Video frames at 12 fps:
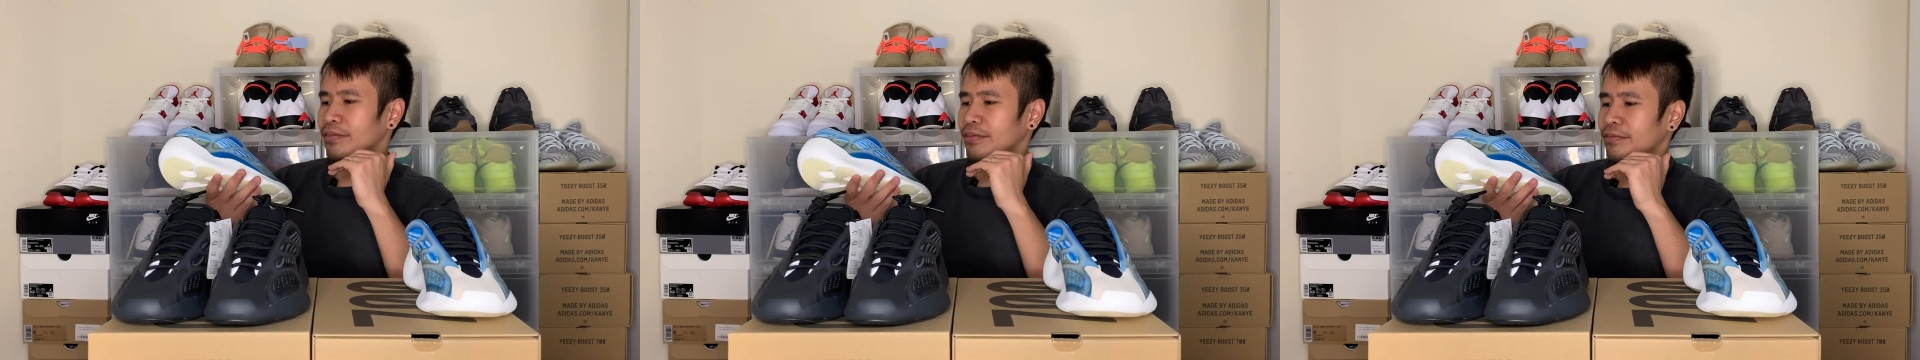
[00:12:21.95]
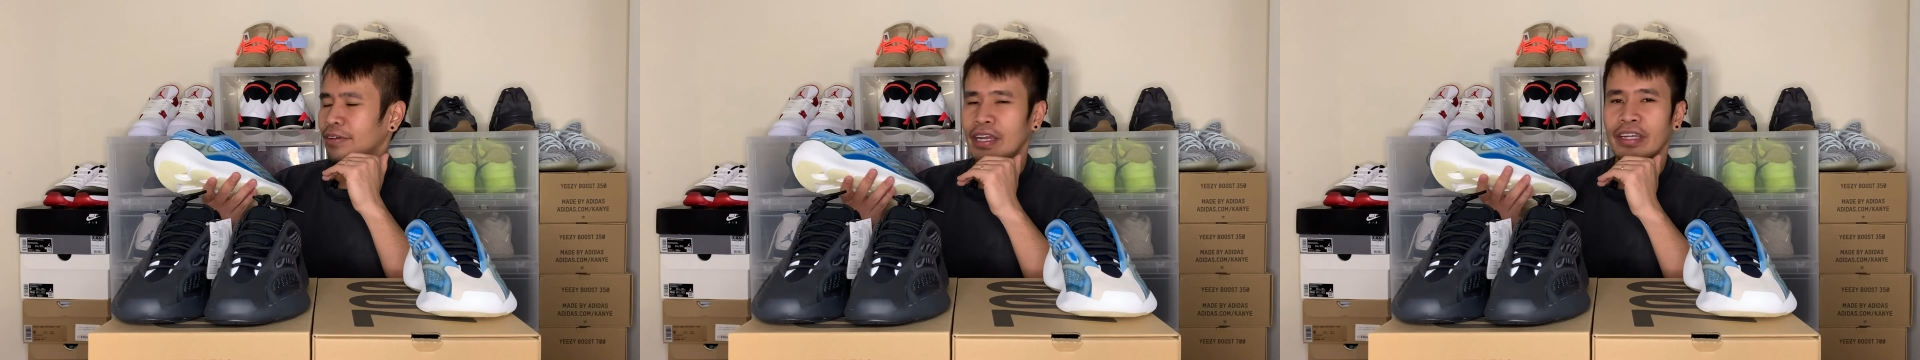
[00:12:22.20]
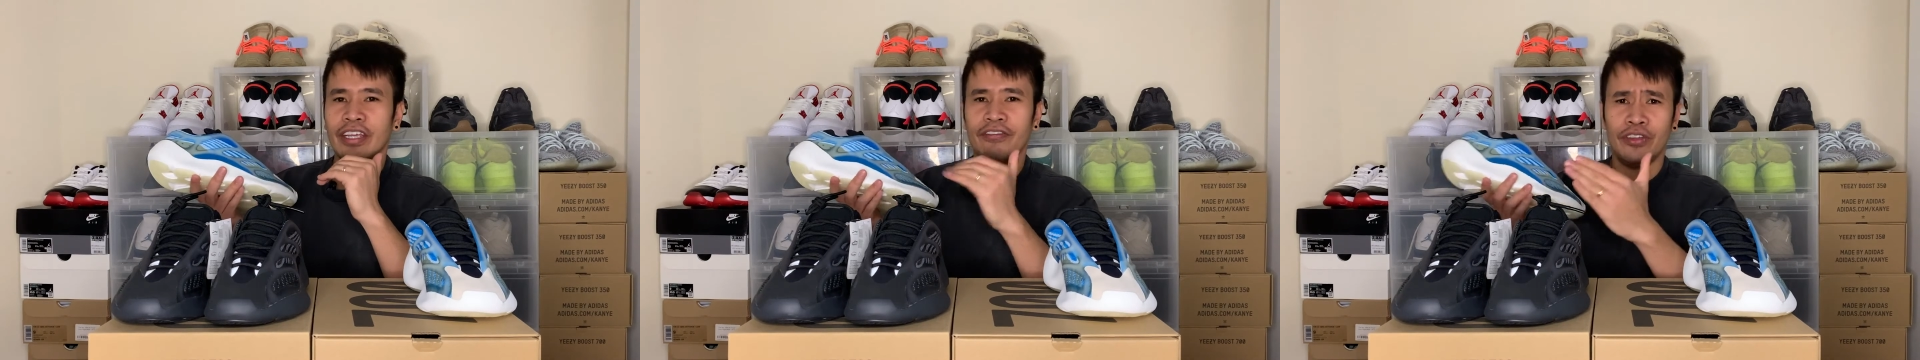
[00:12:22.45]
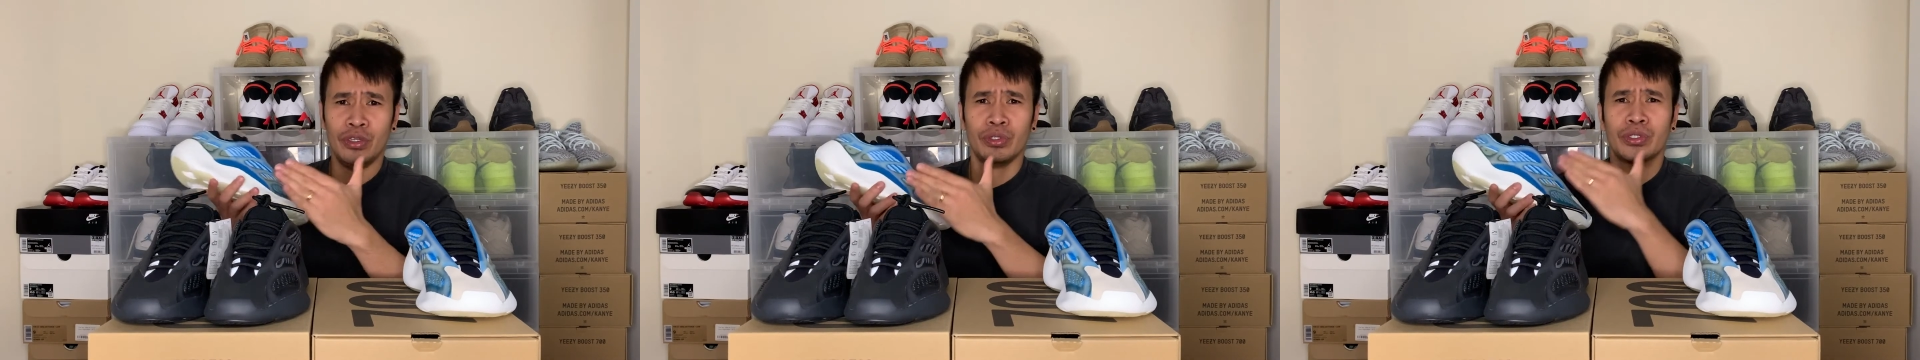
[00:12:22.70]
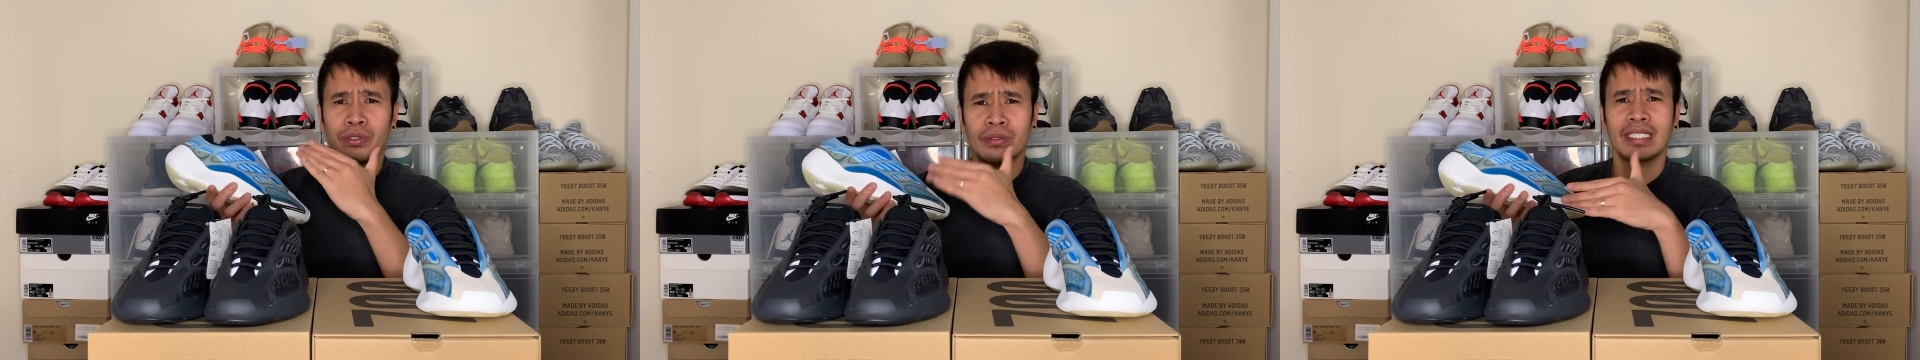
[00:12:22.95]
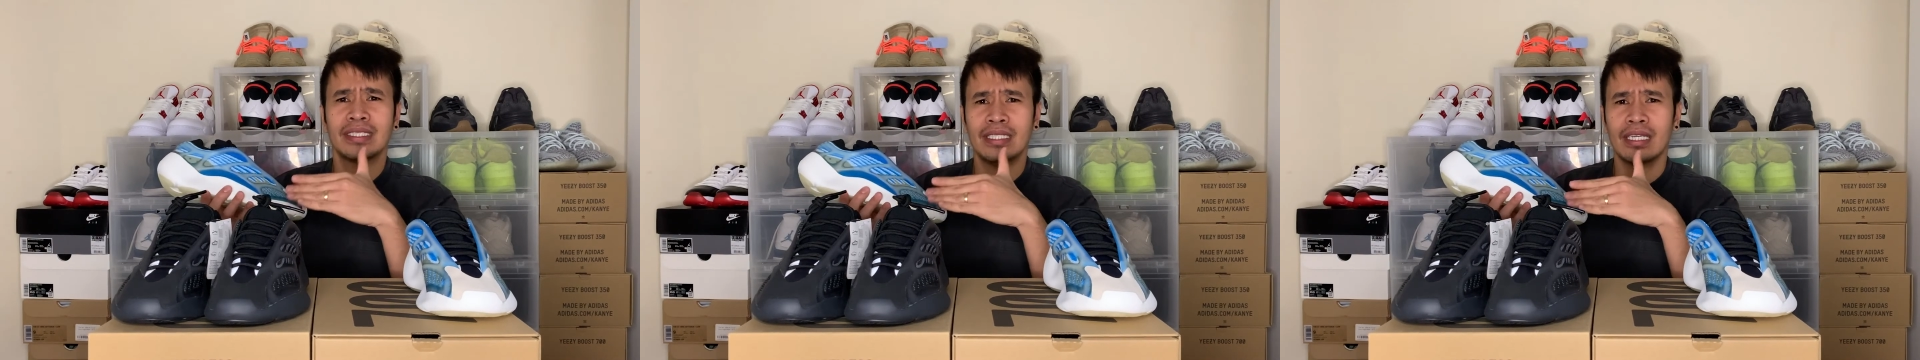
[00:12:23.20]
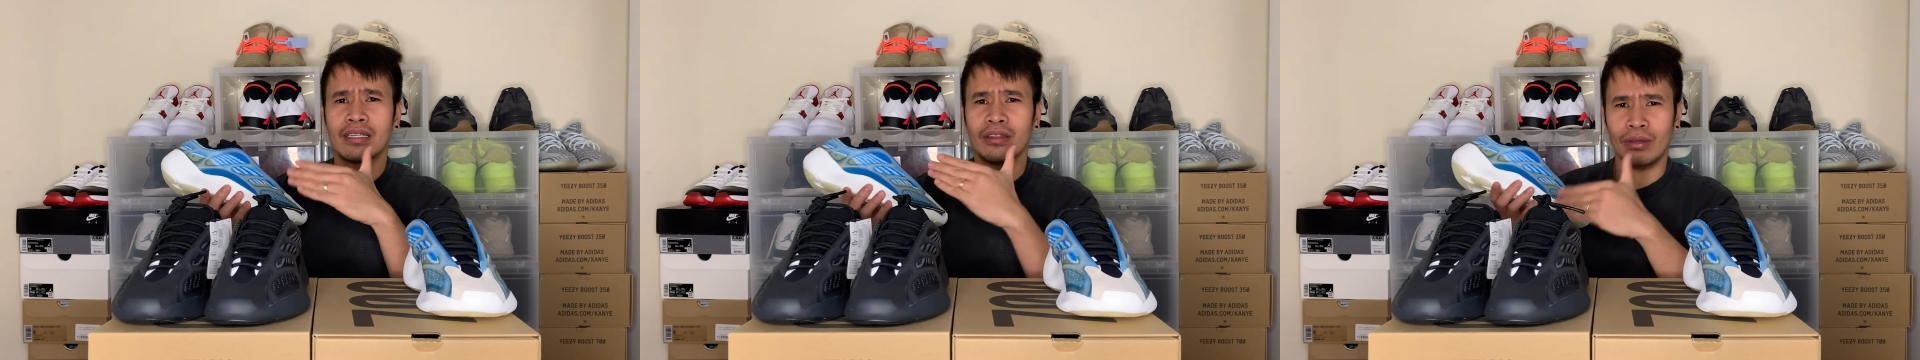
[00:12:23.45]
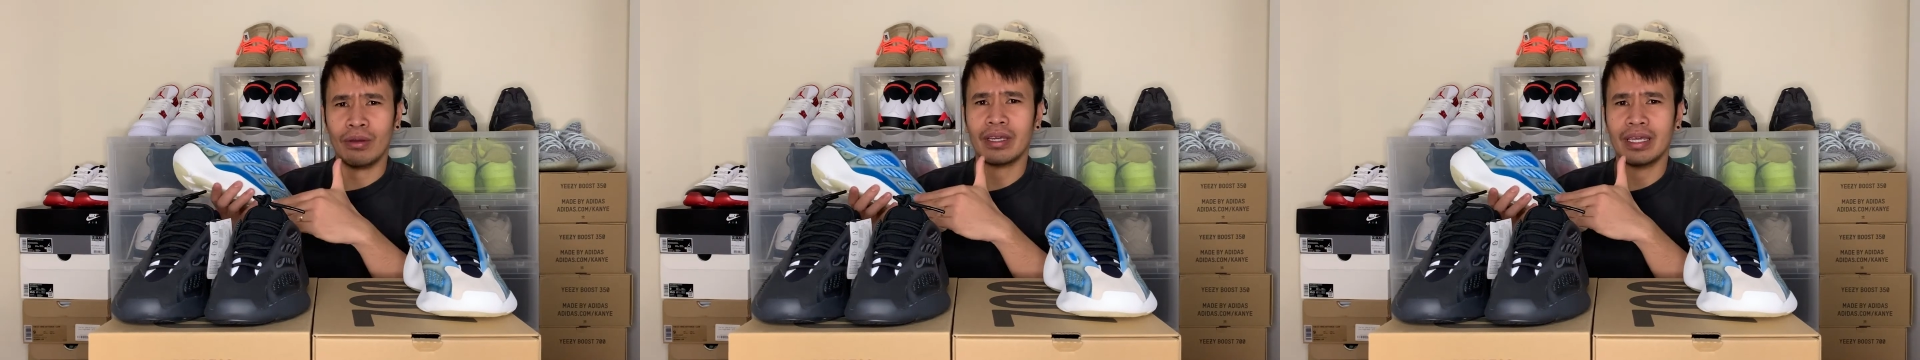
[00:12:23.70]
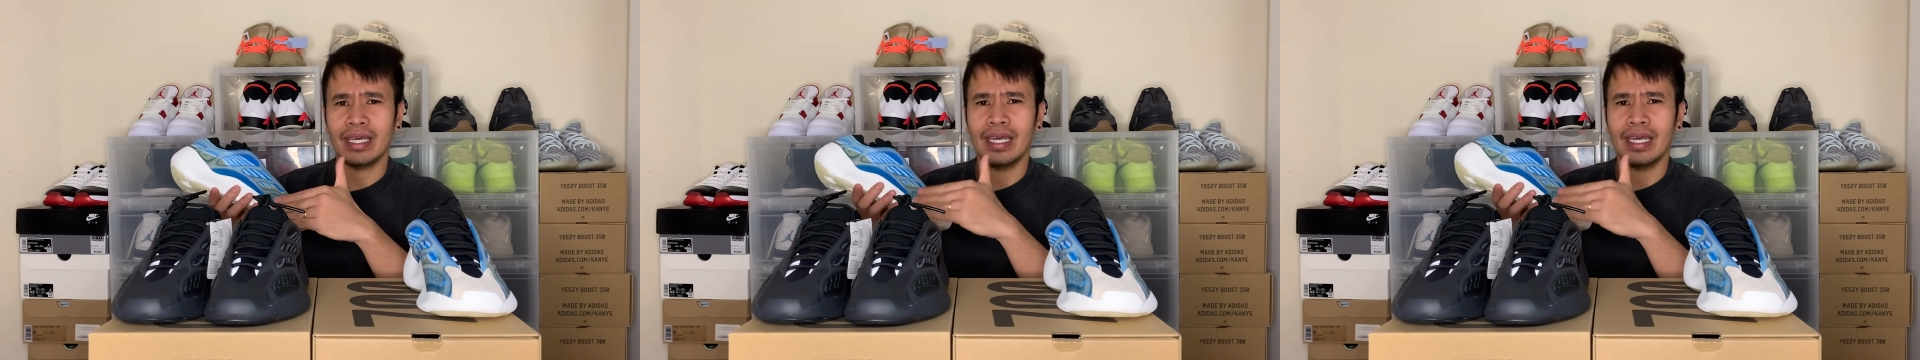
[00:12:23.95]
very futuristic look.